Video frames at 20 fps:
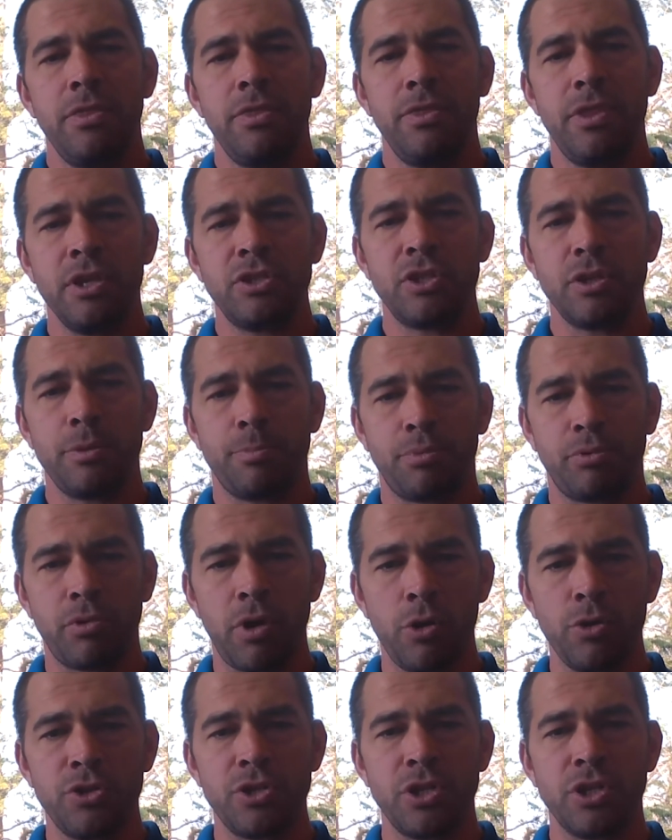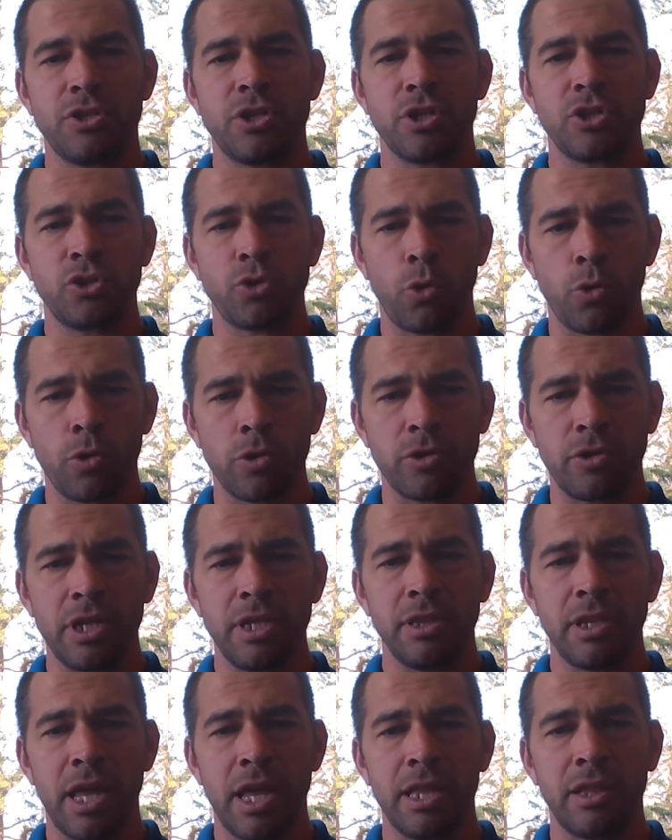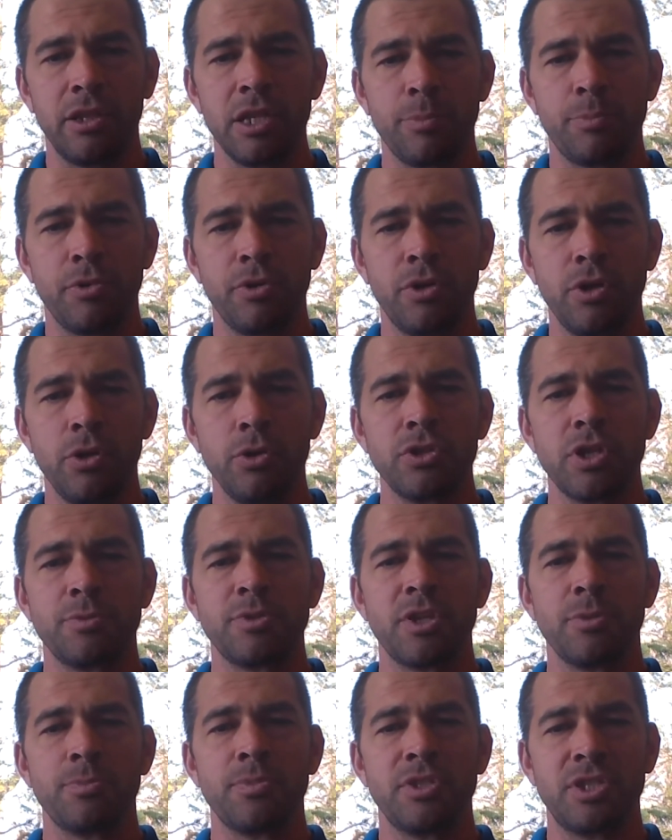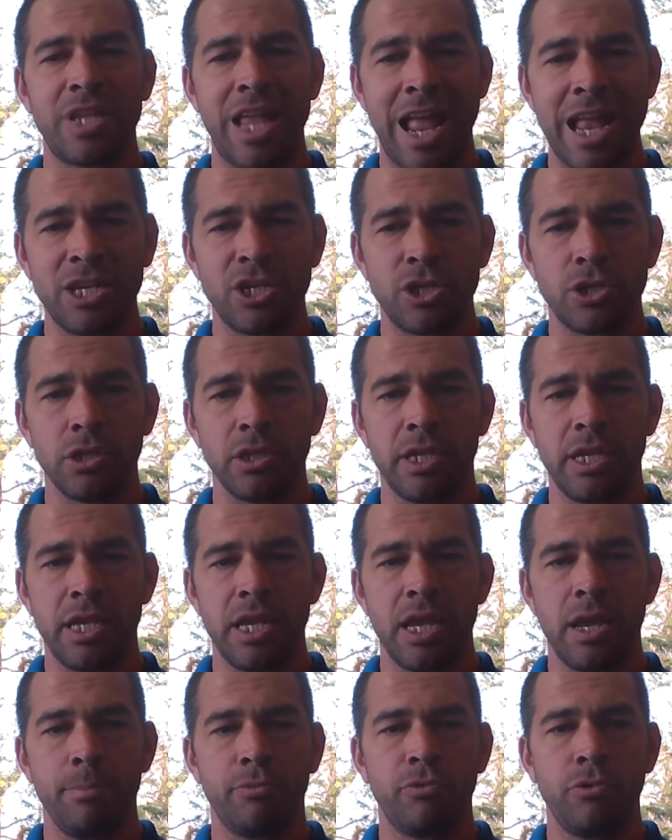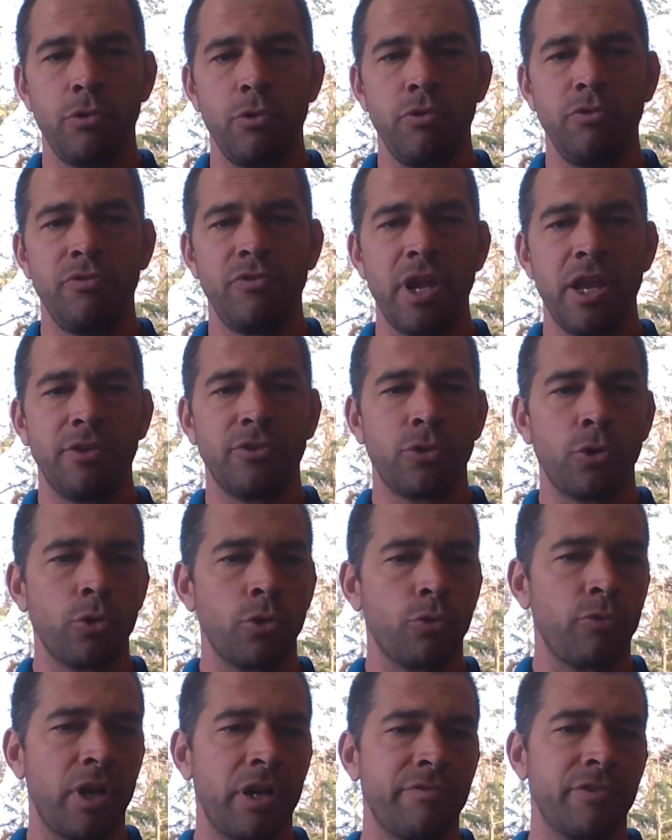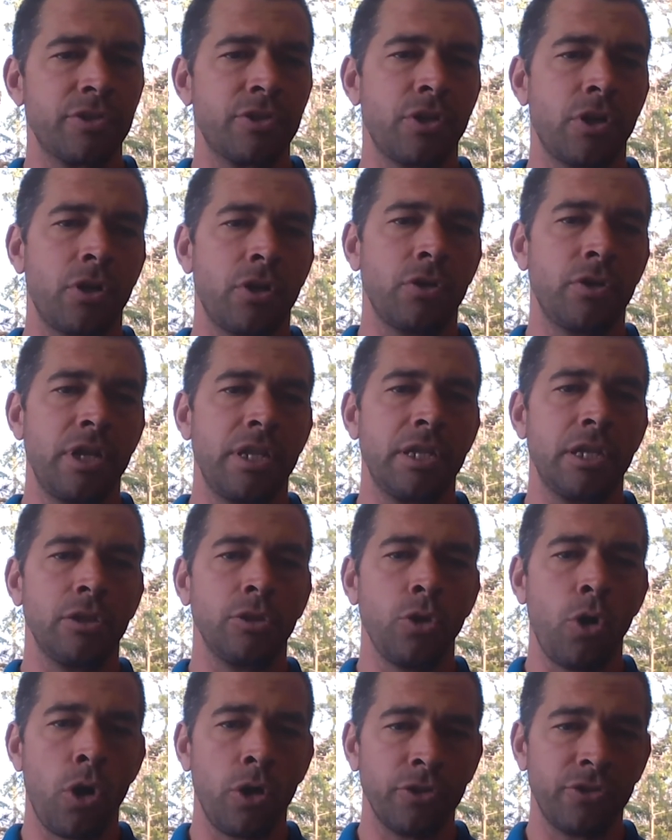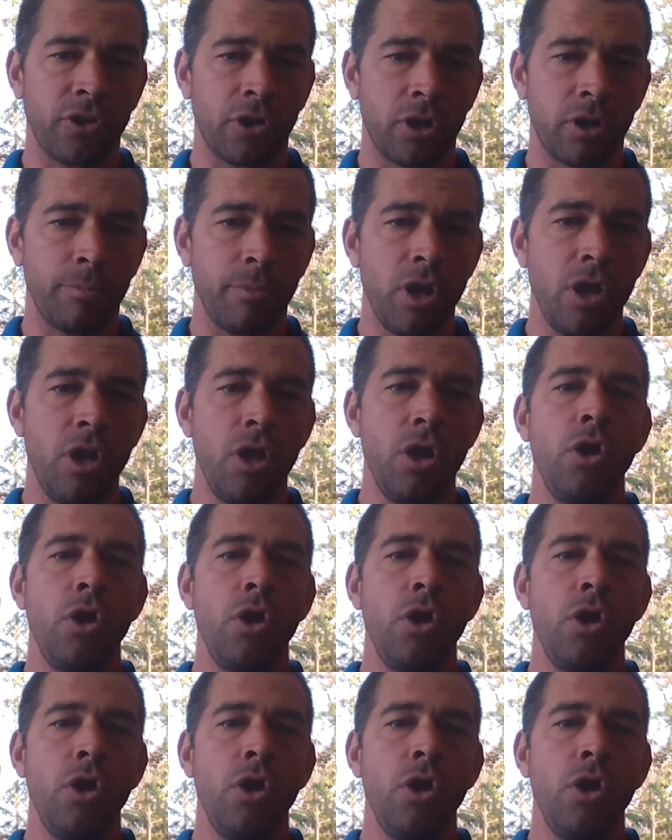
this approach is historically likely to produce a substantially improved internal rate of return in the long term